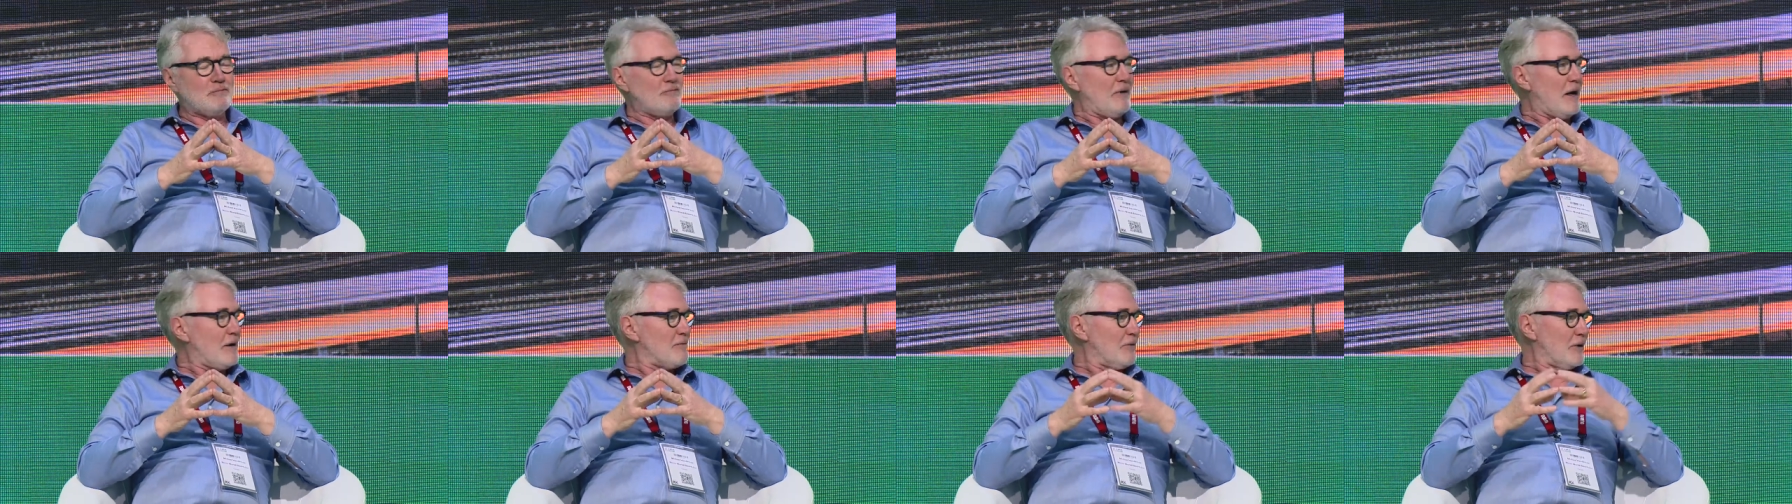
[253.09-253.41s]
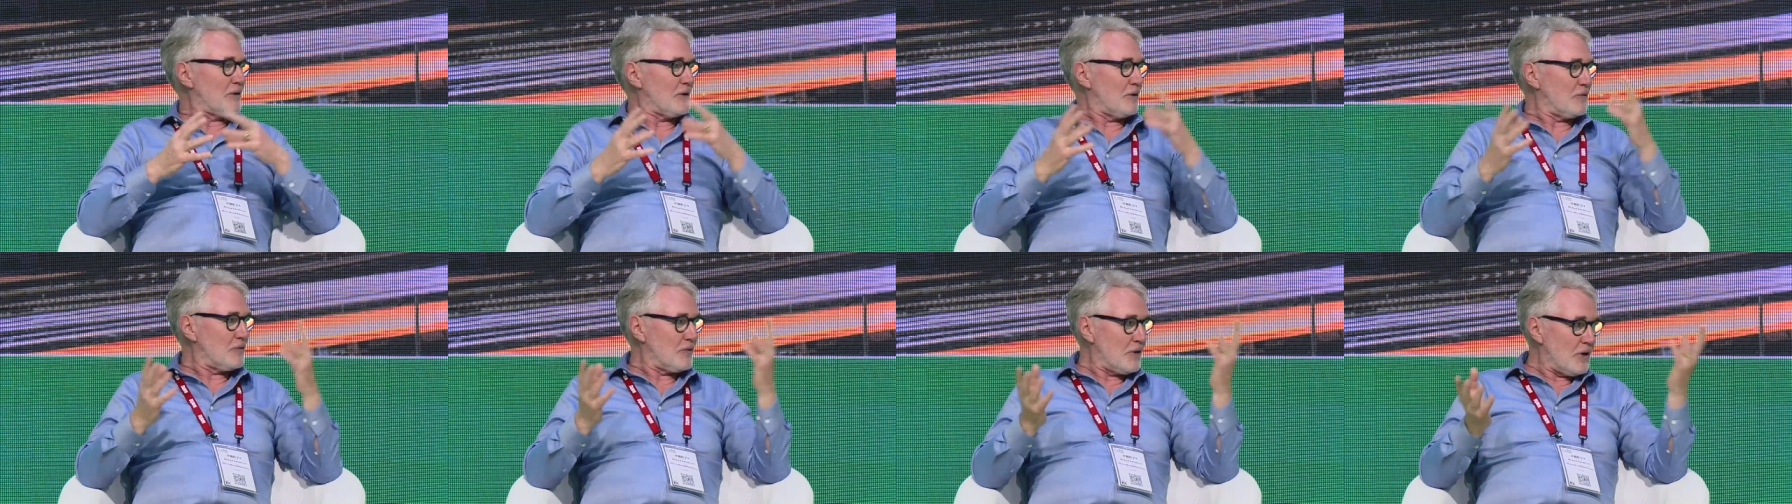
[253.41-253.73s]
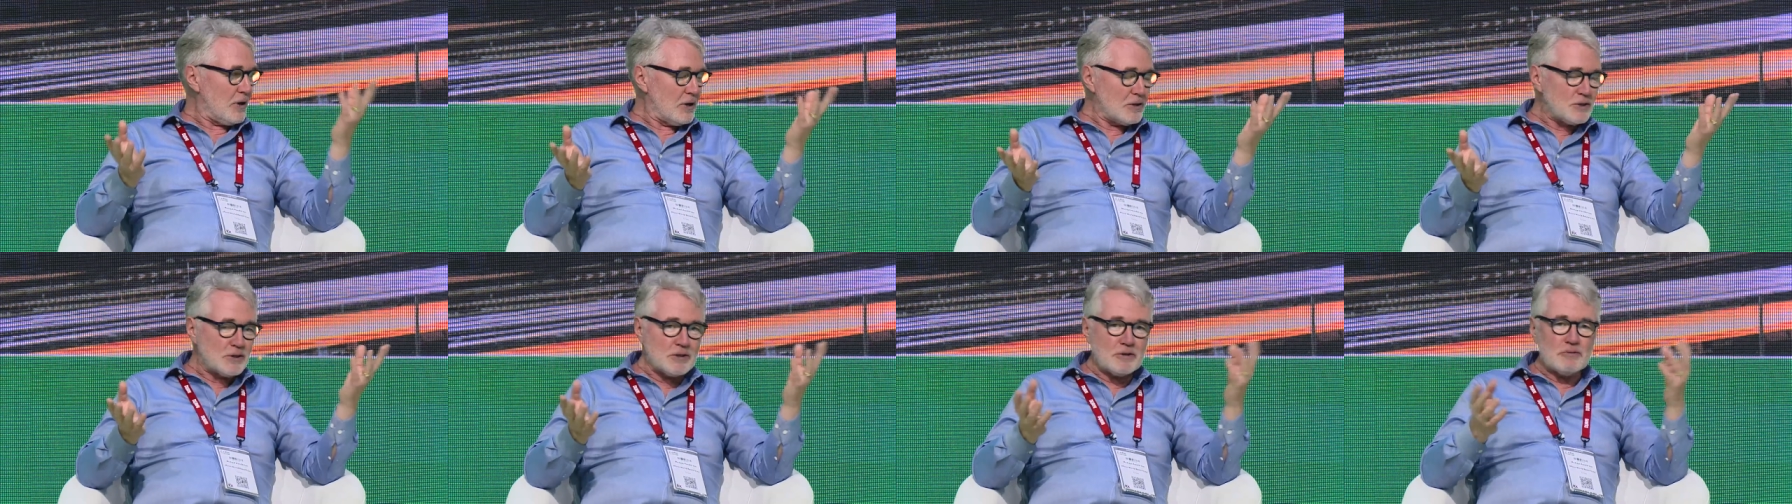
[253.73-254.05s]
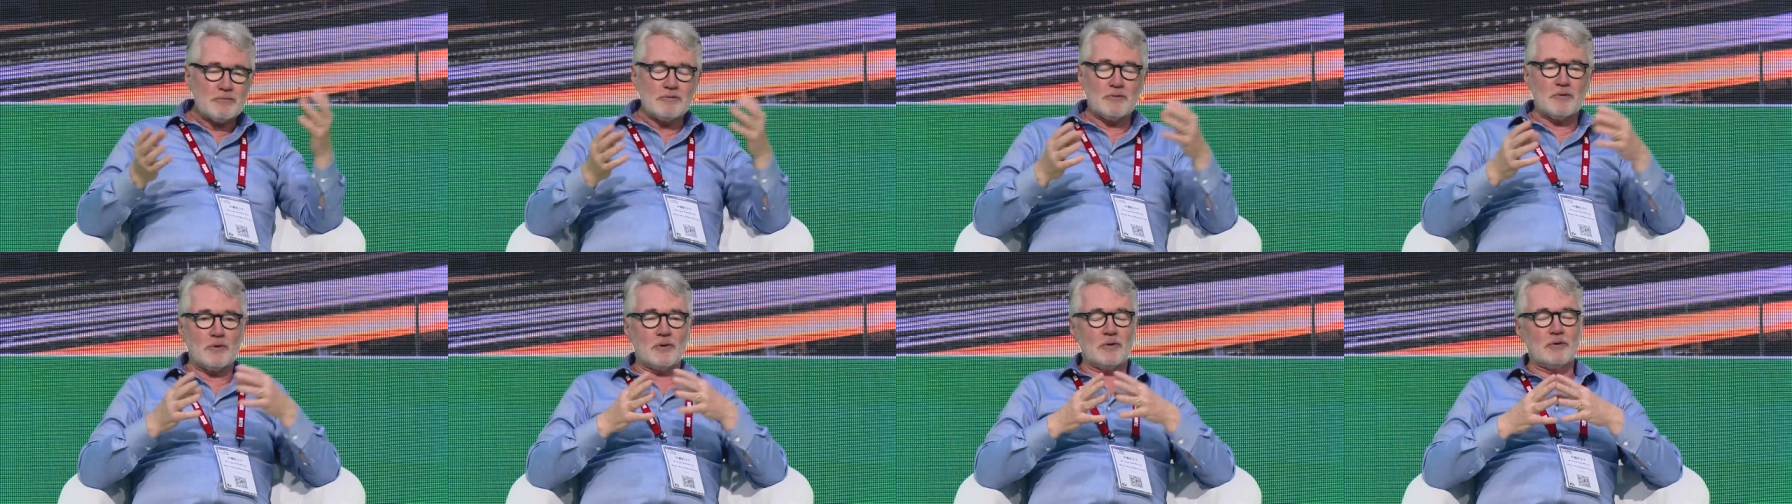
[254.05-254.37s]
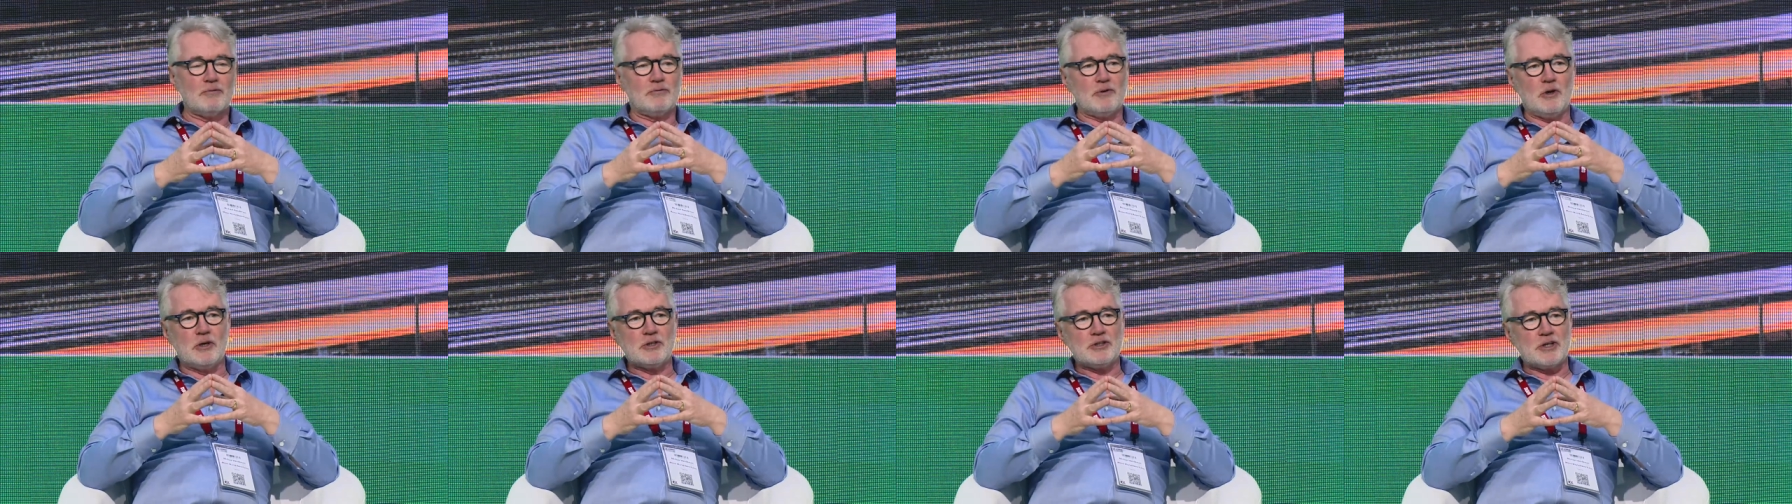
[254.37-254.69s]
five hundred thousand
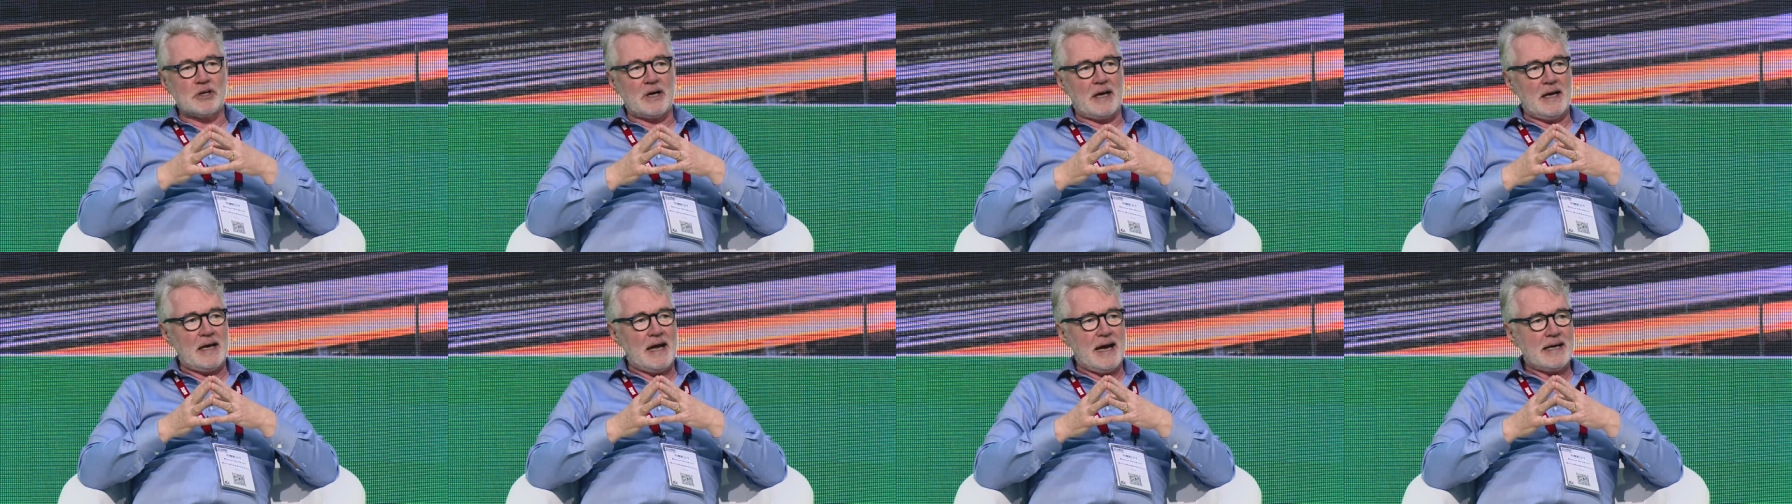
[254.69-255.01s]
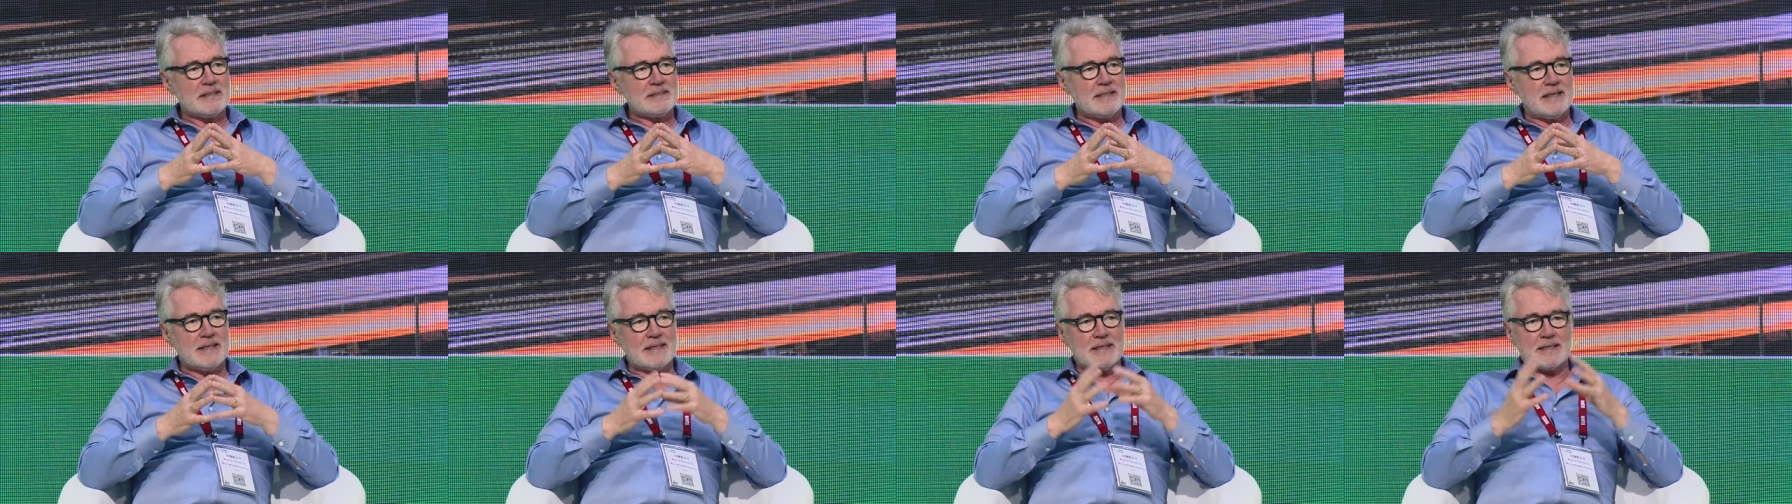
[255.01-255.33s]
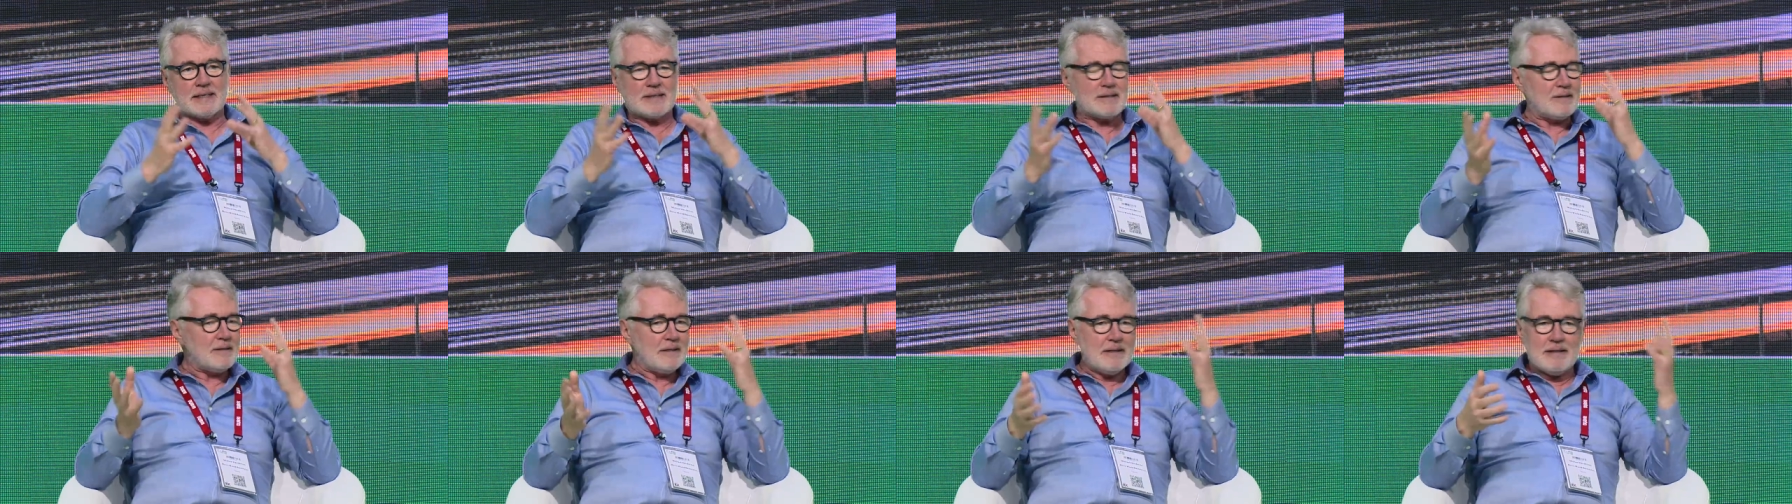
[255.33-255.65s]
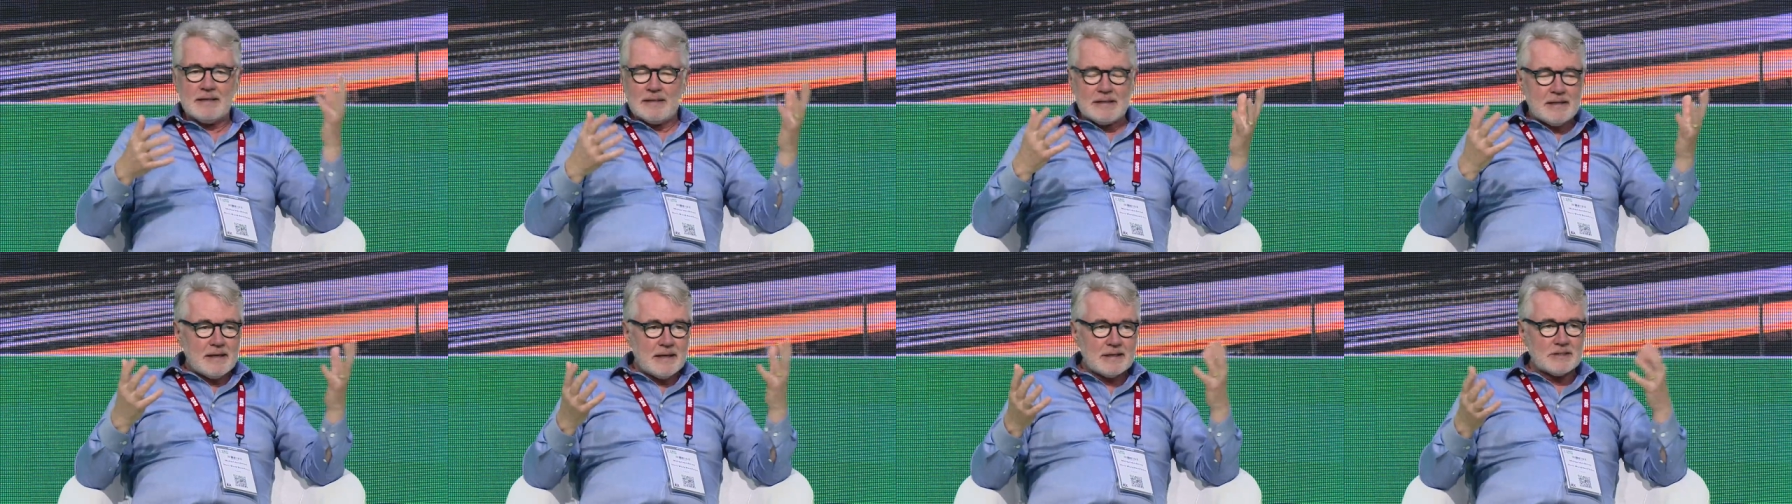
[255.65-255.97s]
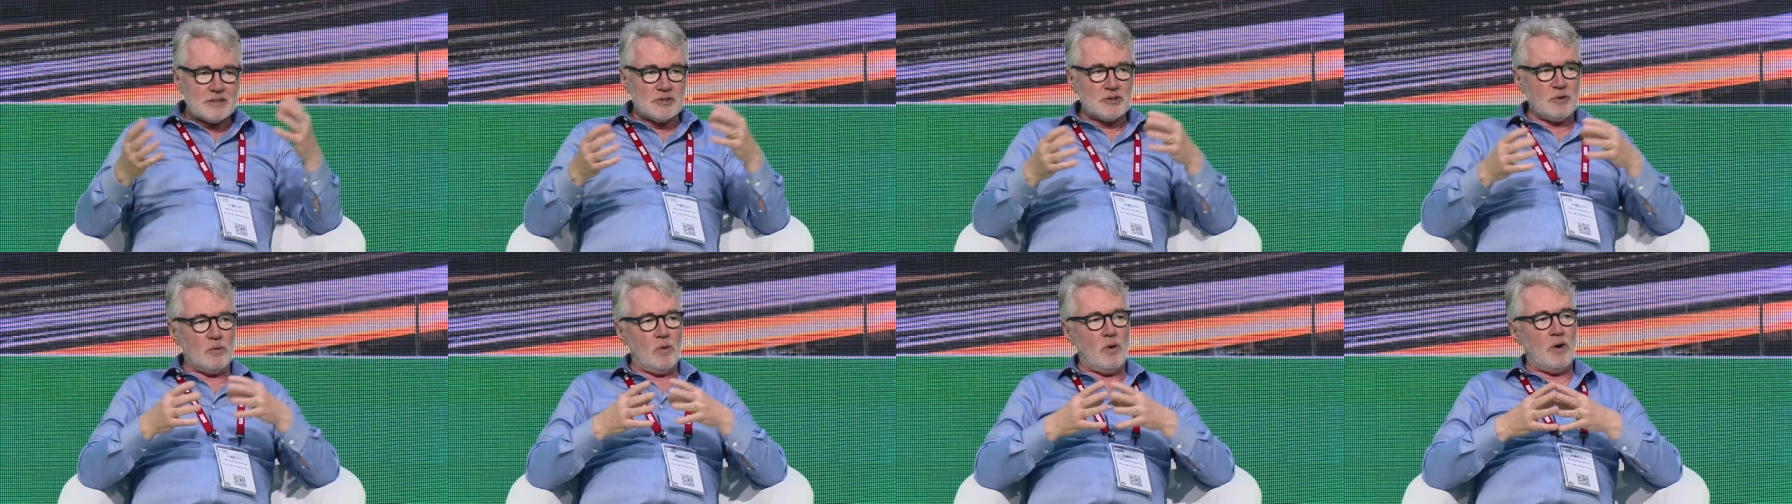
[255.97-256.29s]
for Virgin Galactic, uh,
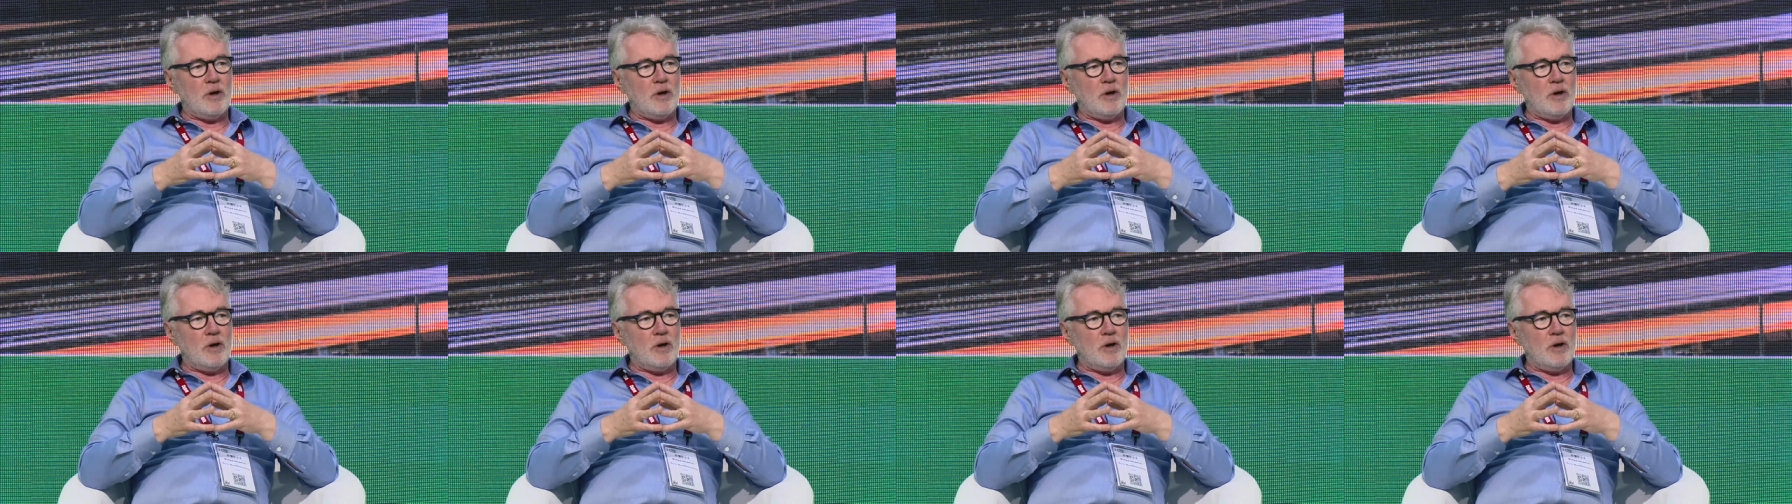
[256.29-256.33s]
and so